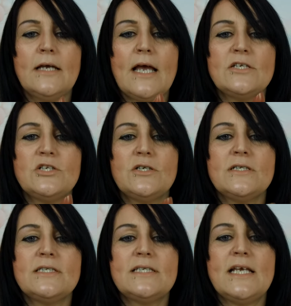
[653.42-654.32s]
as you can
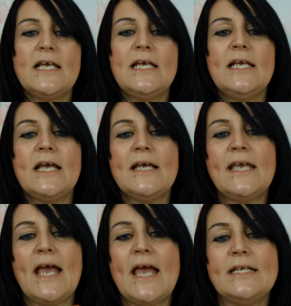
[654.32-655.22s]
see,
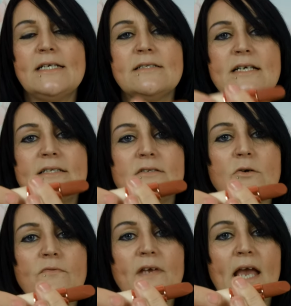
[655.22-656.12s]
again, it says
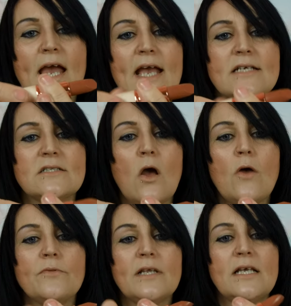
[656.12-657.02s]
Sophie X
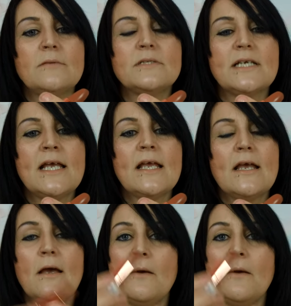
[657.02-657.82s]
on the lipstick,